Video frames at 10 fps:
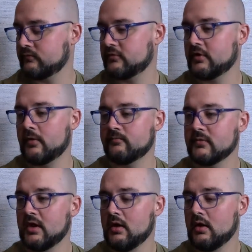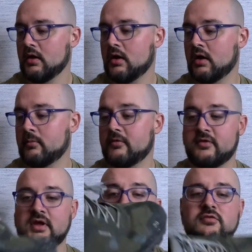So
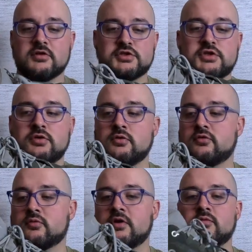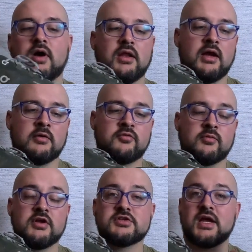these shoes, the reason why I like them so
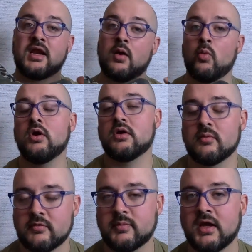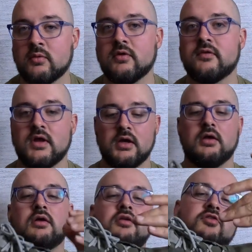much, and I wanted them to begin with,
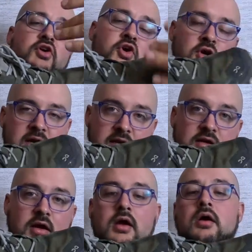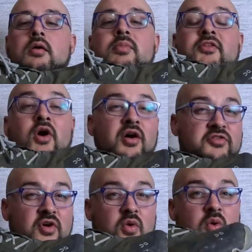is they're green, but they're
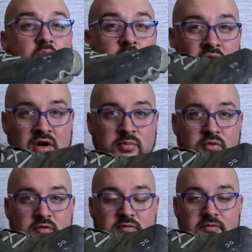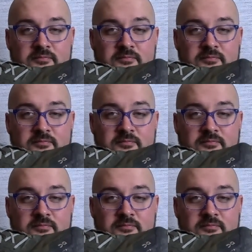also waterproof.